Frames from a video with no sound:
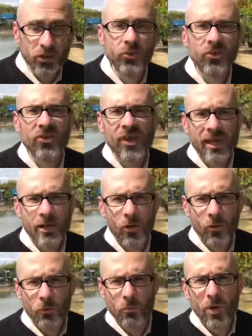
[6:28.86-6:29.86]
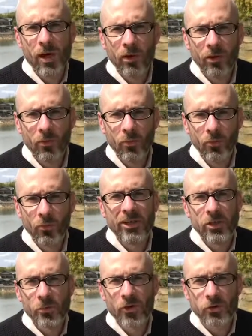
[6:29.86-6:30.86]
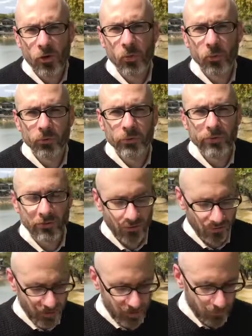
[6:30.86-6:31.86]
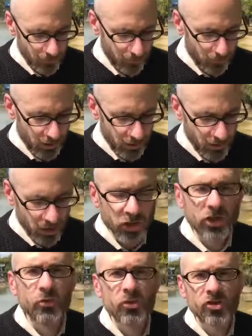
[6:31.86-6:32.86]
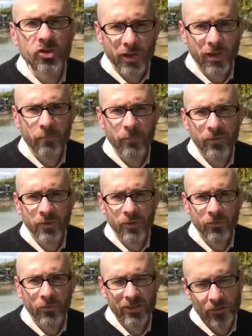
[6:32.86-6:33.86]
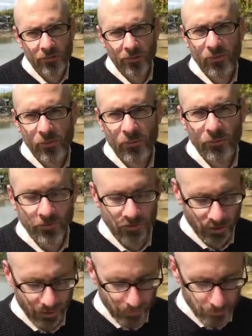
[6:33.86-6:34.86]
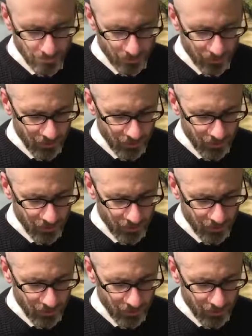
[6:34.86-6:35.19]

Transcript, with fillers: You stay home when you are told to stay home. You shut up when you are told to shut up.